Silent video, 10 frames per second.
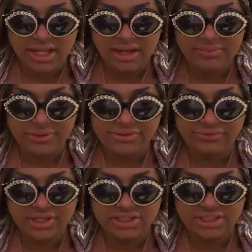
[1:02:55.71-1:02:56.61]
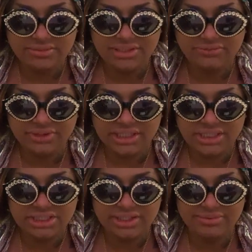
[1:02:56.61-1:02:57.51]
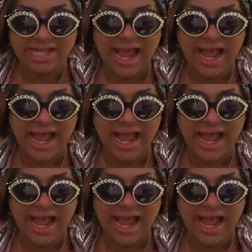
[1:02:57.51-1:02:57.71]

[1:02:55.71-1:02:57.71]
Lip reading: in most friendships and relationships.